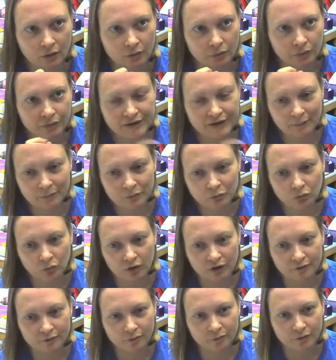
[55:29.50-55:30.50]
We kept
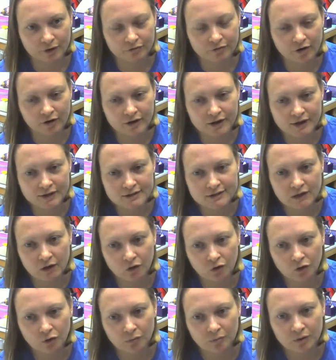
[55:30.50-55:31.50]
one of our kids
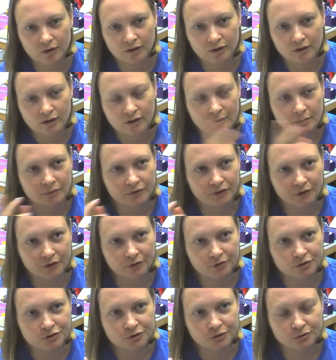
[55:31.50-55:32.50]
home, but the
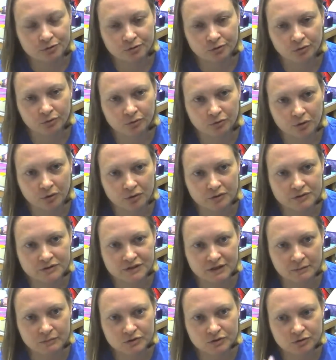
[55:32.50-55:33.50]
other two who go to the
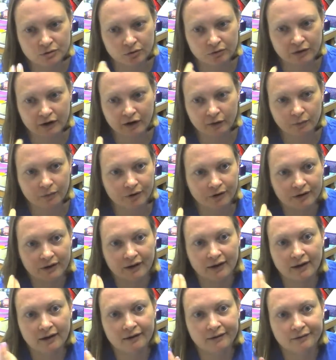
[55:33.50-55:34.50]
same school that I work
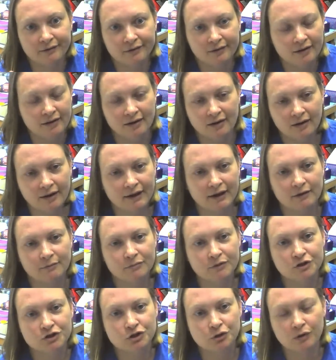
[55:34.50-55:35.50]
at, I gave them
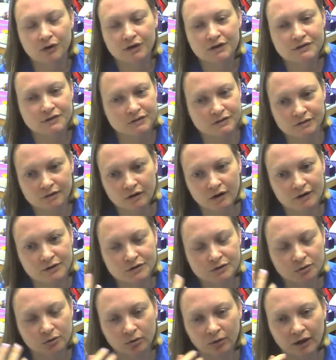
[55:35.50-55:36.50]
the choice because they're high
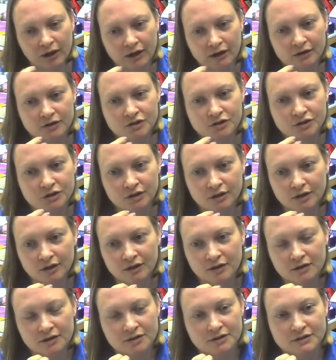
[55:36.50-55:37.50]
school age.
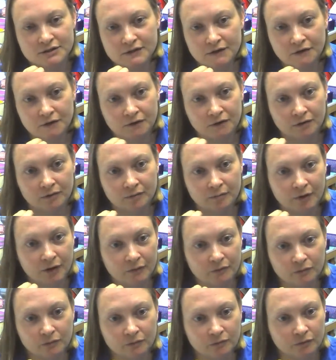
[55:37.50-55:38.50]
So I'm like,
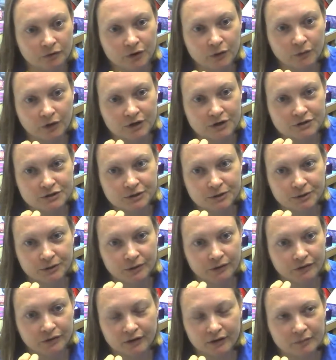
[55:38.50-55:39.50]
what do you want to do?
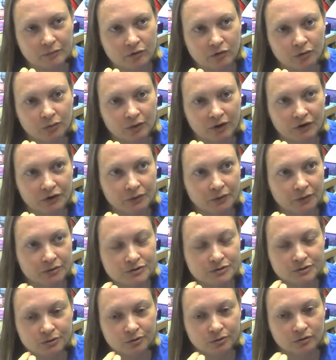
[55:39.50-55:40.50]
And they both wanted to go to
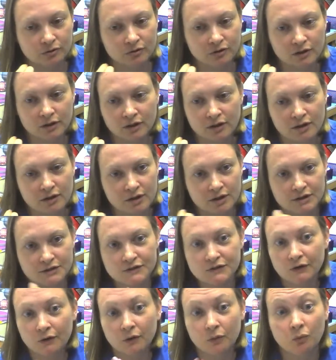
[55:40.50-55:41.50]
school.
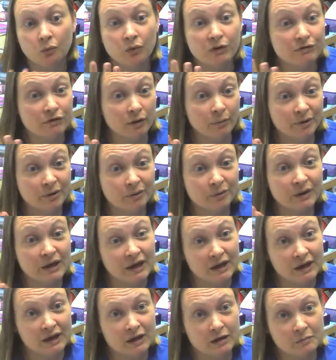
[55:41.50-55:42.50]
So we've all been
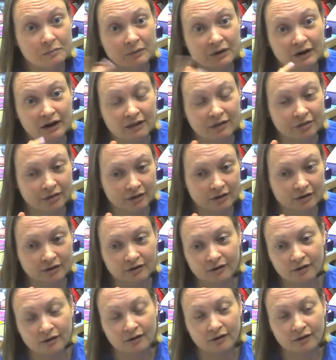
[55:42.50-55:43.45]
okay, but I think,